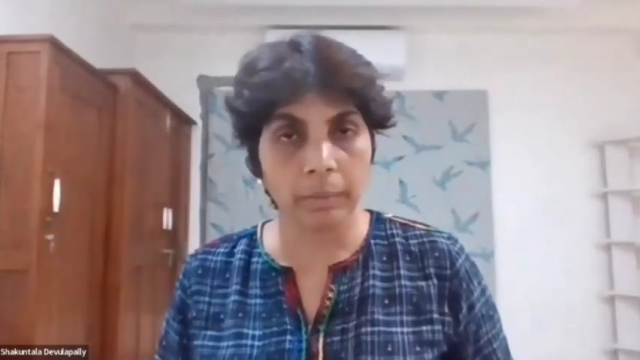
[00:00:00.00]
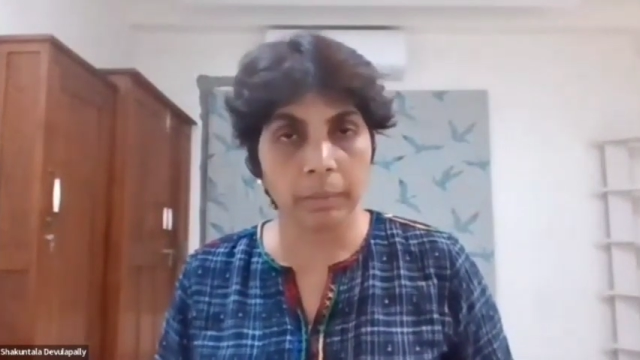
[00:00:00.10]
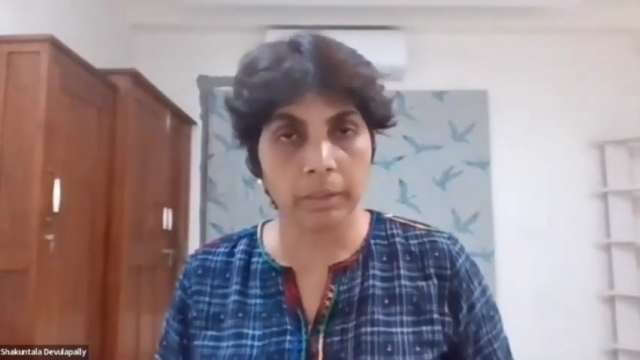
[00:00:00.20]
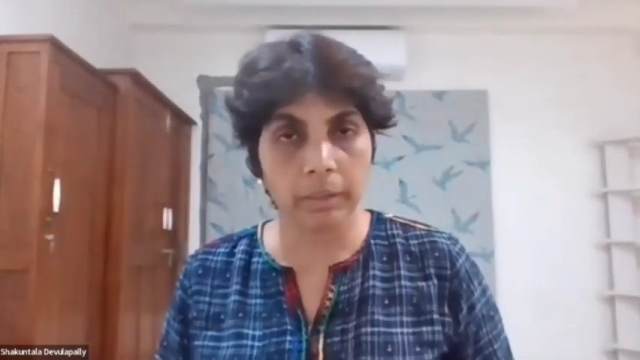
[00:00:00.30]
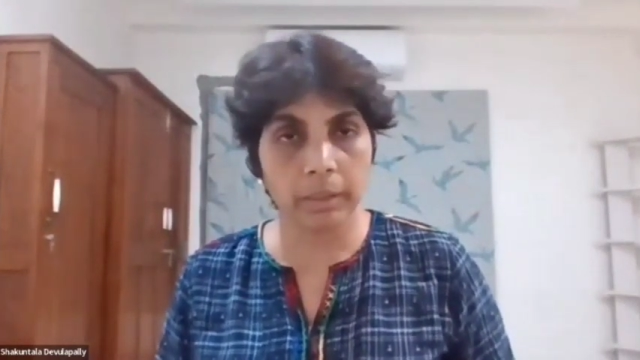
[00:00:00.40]

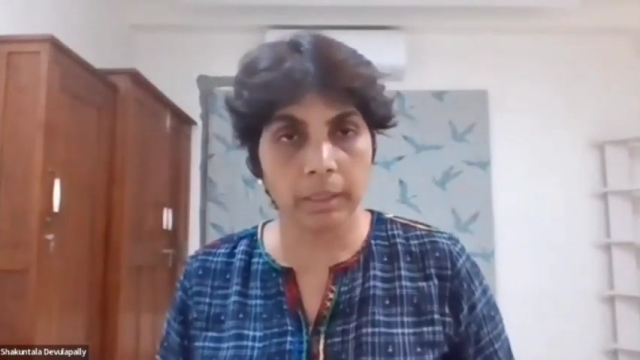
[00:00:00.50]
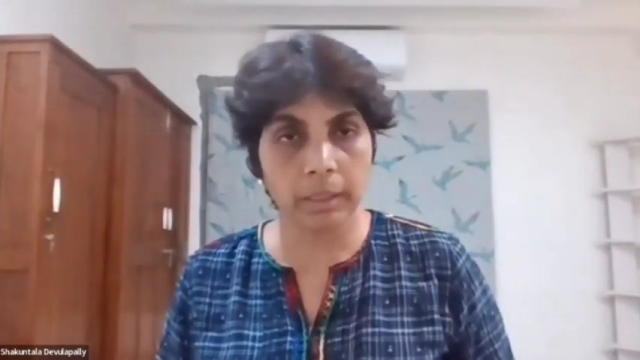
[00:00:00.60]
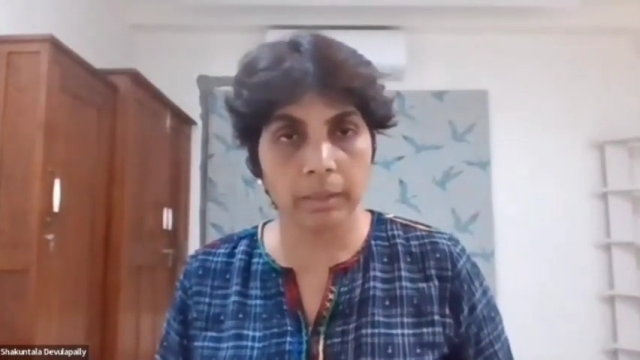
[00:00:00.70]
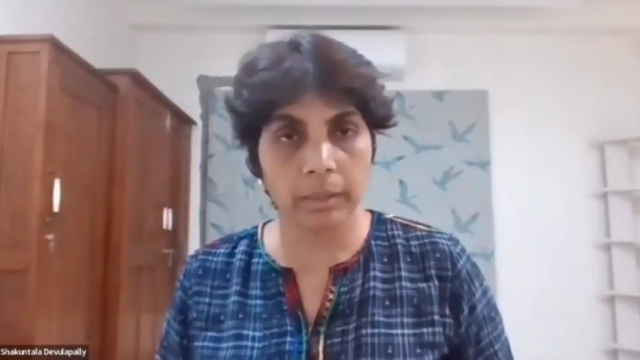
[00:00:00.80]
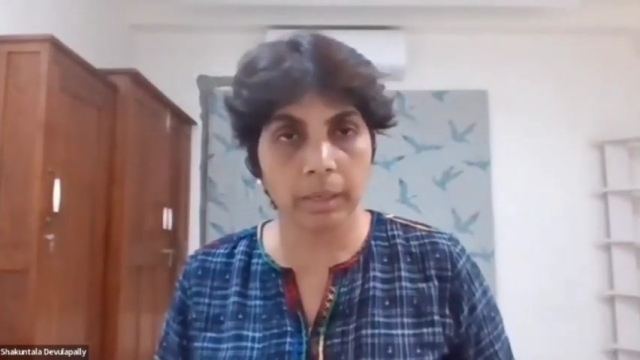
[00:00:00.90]
Tamas
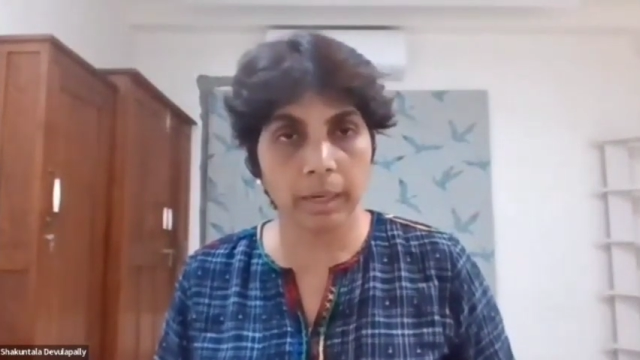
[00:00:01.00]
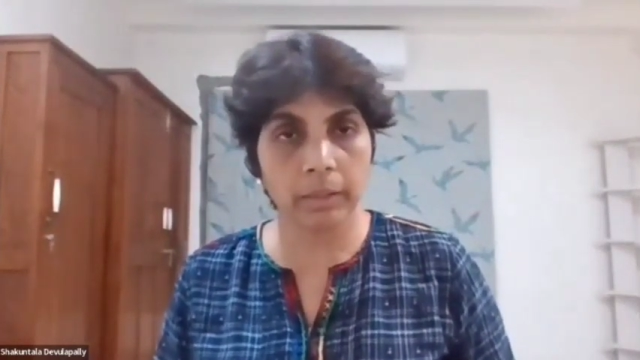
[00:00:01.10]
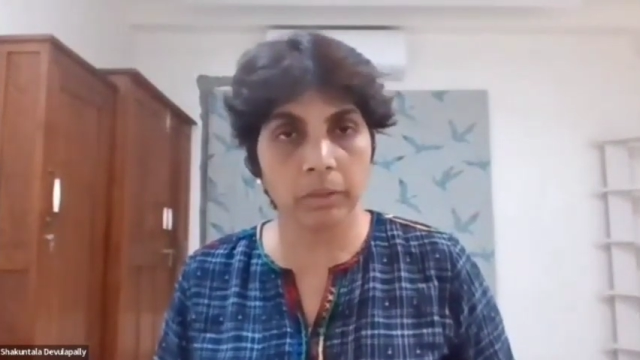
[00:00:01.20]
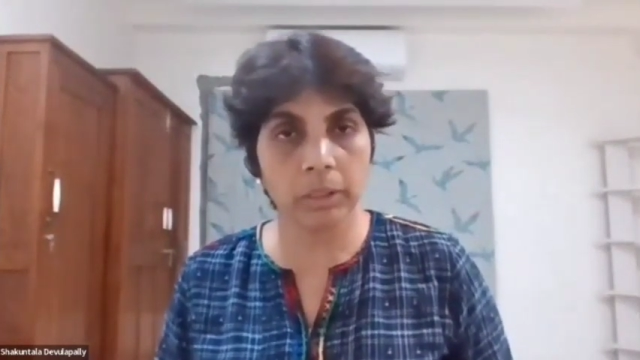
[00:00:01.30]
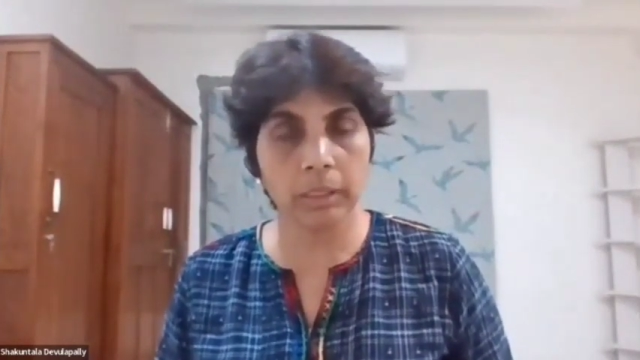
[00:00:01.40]
is the
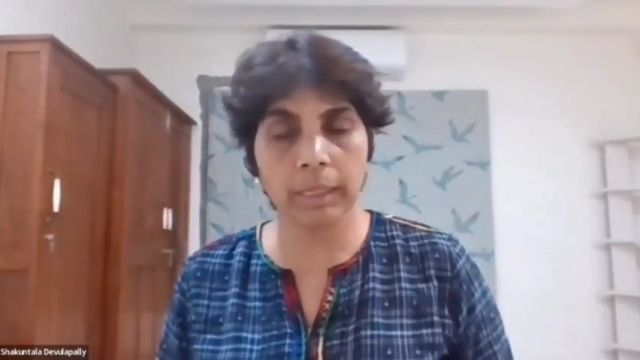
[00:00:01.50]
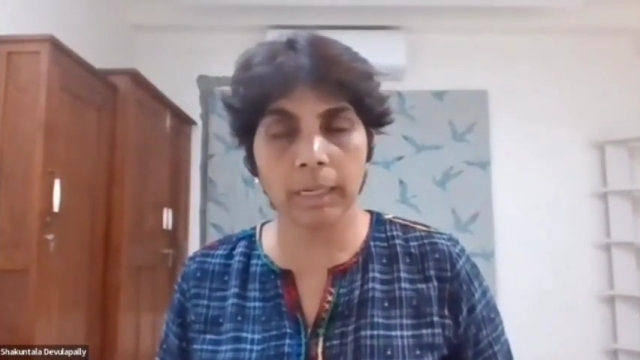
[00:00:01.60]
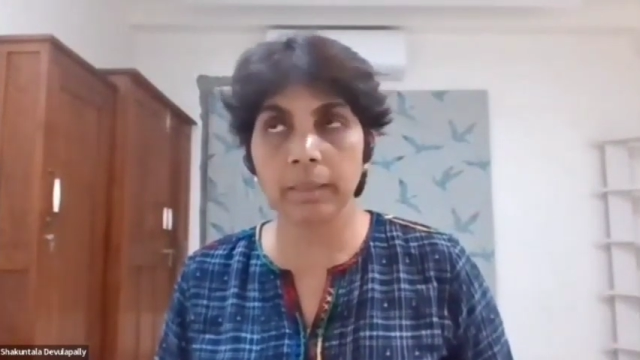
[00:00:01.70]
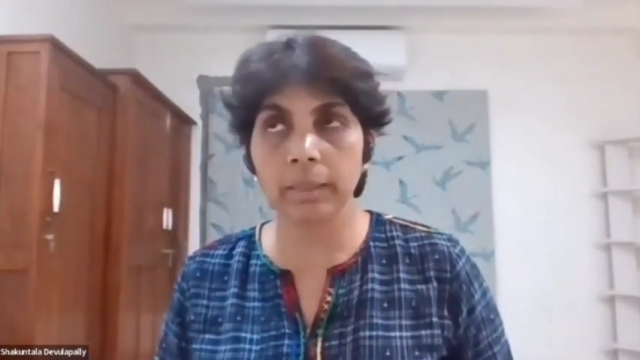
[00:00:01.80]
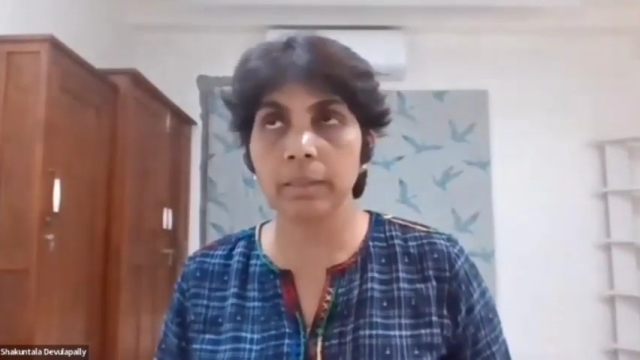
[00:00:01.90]
energy
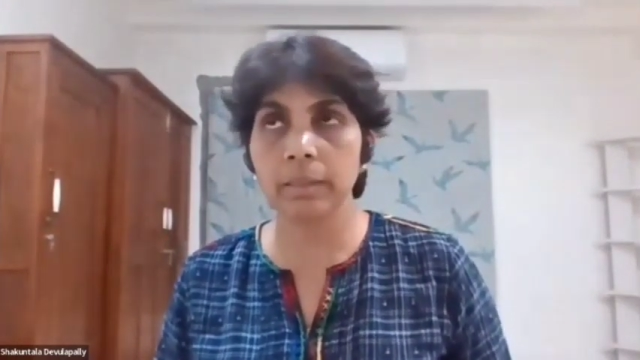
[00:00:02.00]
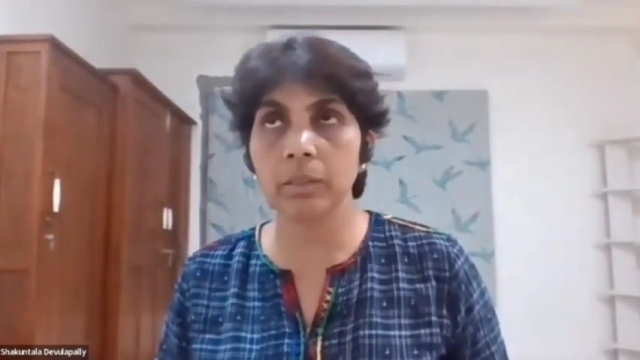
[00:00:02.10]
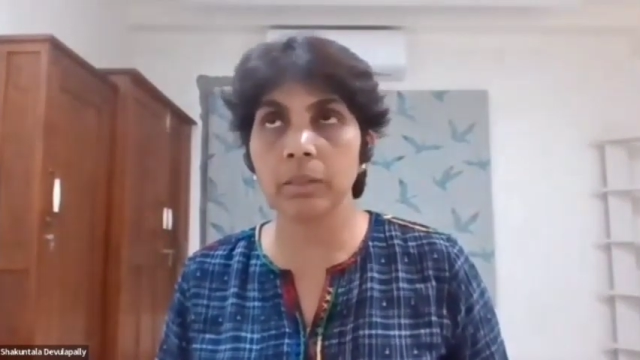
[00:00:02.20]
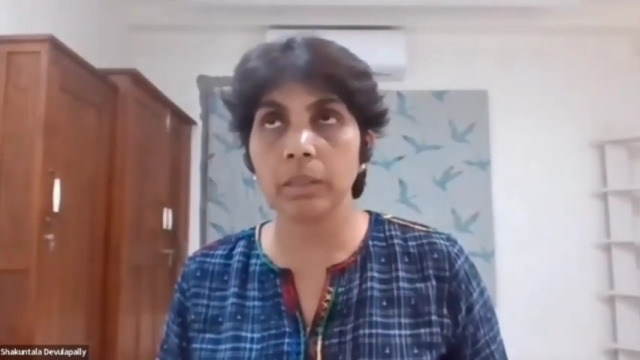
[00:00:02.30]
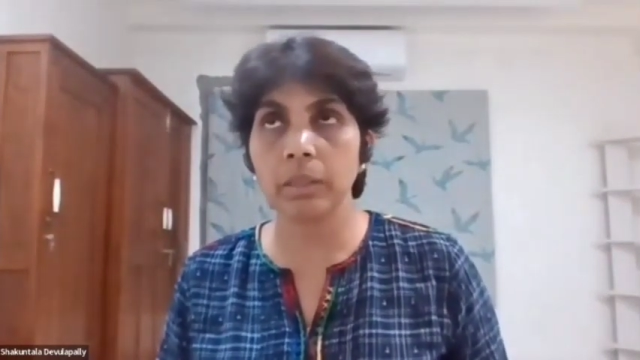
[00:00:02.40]
that
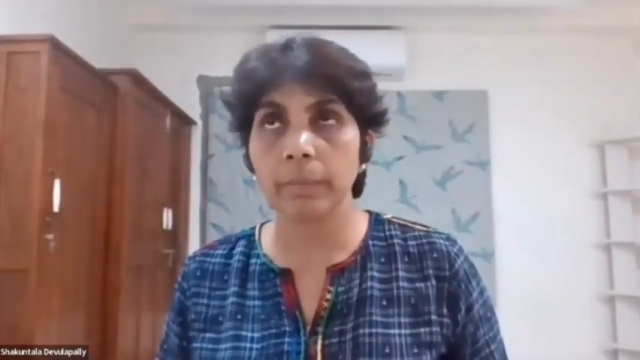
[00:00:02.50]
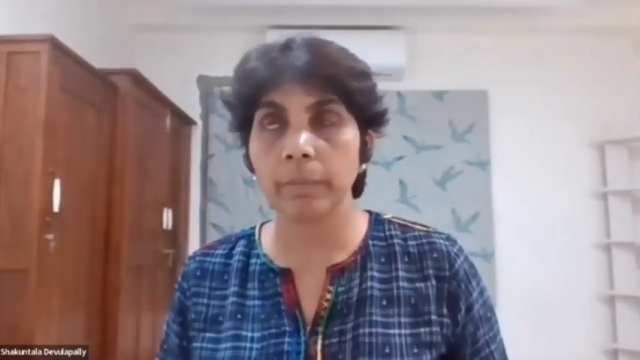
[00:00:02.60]
is